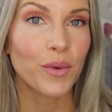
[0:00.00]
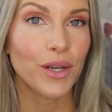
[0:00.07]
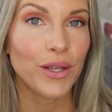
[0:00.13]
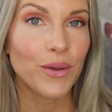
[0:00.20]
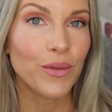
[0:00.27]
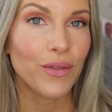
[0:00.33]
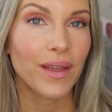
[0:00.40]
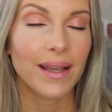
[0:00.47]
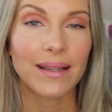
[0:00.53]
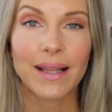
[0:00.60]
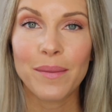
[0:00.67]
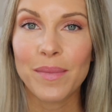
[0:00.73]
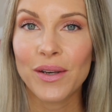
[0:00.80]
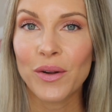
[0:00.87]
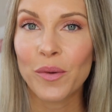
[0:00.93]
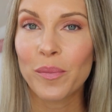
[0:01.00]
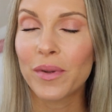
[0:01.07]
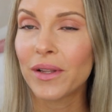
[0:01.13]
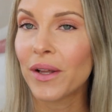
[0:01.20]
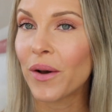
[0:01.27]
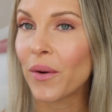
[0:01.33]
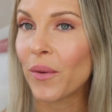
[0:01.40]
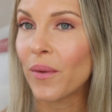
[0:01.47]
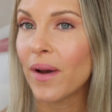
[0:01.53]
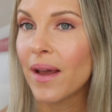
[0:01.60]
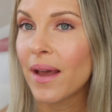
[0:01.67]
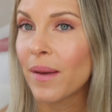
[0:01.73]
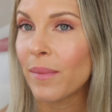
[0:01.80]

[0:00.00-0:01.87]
What do you think? Let me know below,